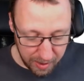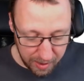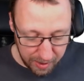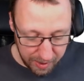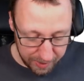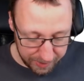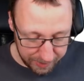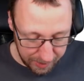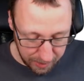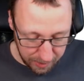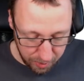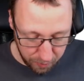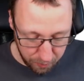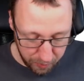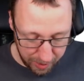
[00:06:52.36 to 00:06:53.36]
And
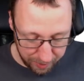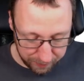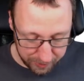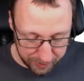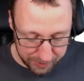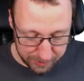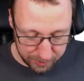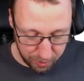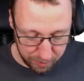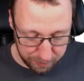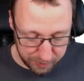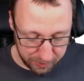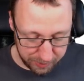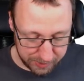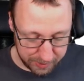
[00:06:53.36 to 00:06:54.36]
then we have this term,
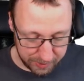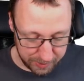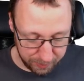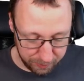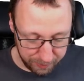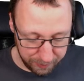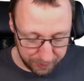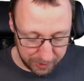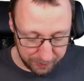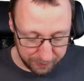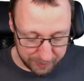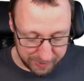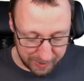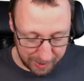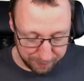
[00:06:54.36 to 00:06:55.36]
so it's the derivative
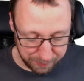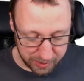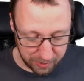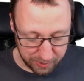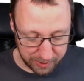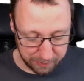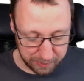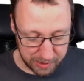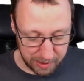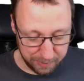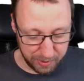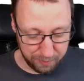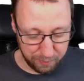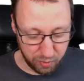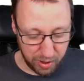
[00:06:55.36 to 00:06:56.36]
is epsilon times
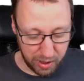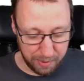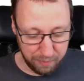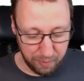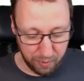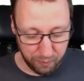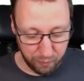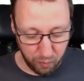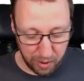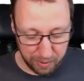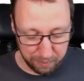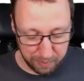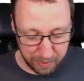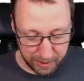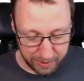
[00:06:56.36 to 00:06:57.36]
lambda prime of 1
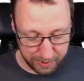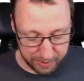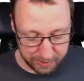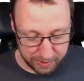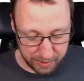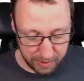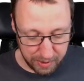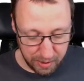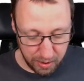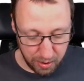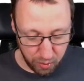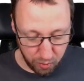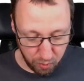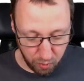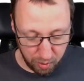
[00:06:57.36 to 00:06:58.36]
minus
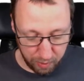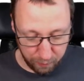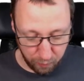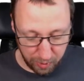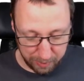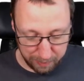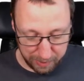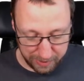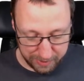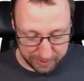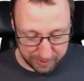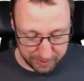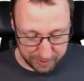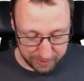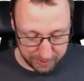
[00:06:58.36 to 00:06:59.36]
rho of 1
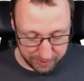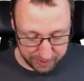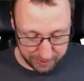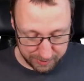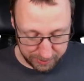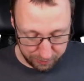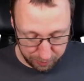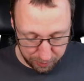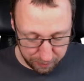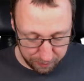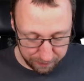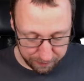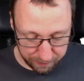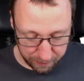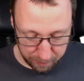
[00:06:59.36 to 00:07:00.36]
minus 0,
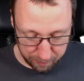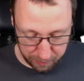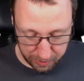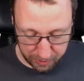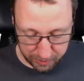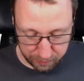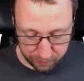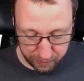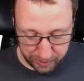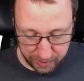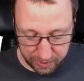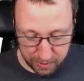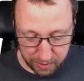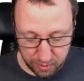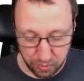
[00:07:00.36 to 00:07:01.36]
because we
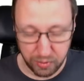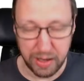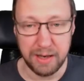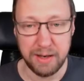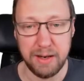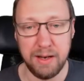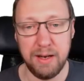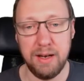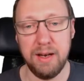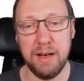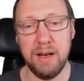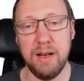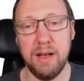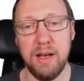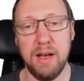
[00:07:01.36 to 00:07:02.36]
look at the
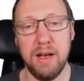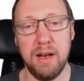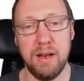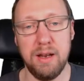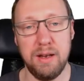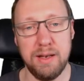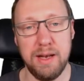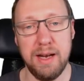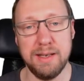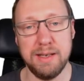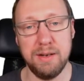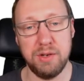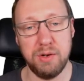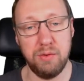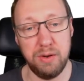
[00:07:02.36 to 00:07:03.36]
Taylor
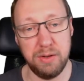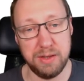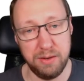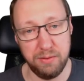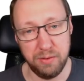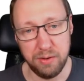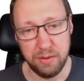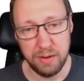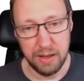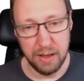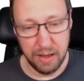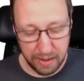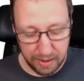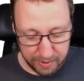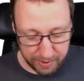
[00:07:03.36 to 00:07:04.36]
series around 0,
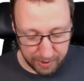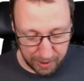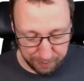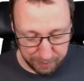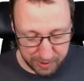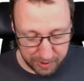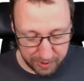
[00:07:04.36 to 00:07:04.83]
times